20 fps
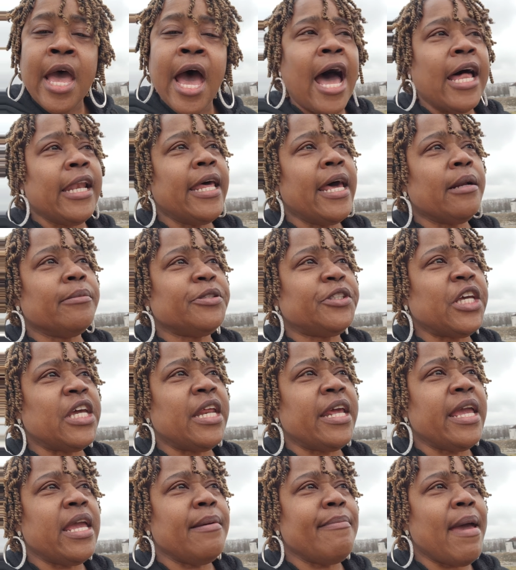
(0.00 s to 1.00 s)
I let him see
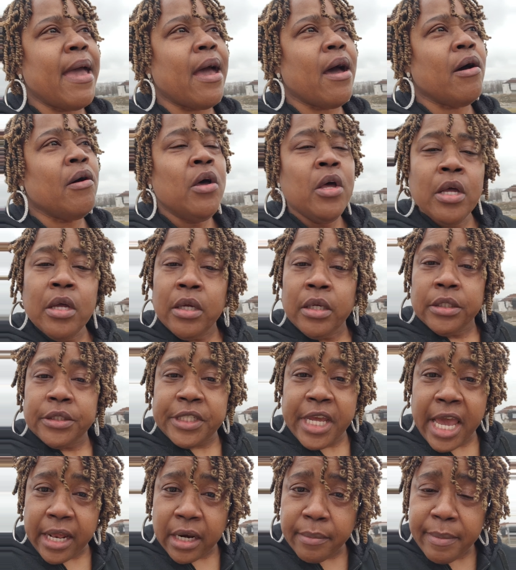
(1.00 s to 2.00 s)
the email
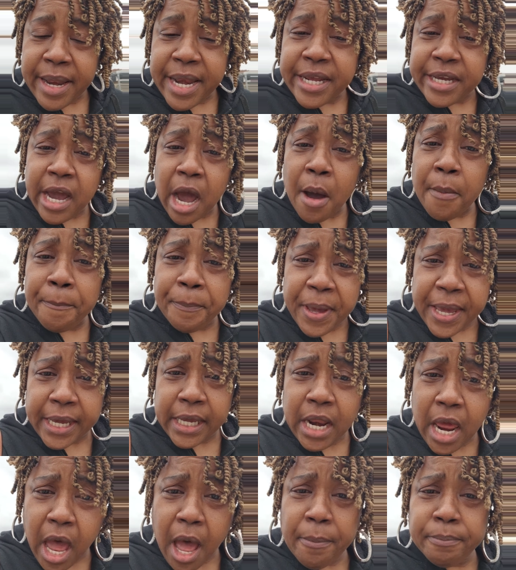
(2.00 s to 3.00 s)
telling me to come pick
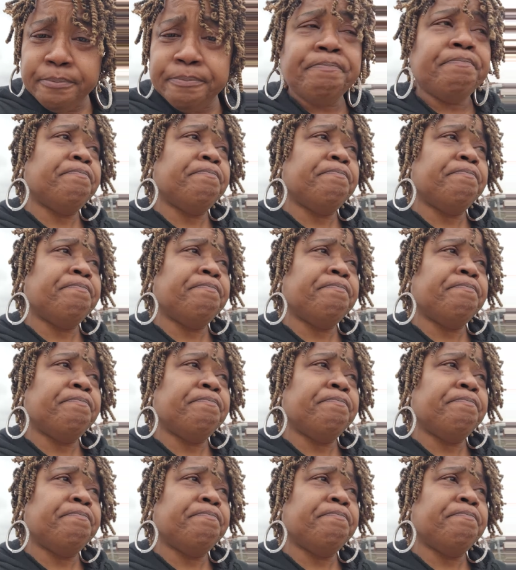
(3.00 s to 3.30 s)
it up.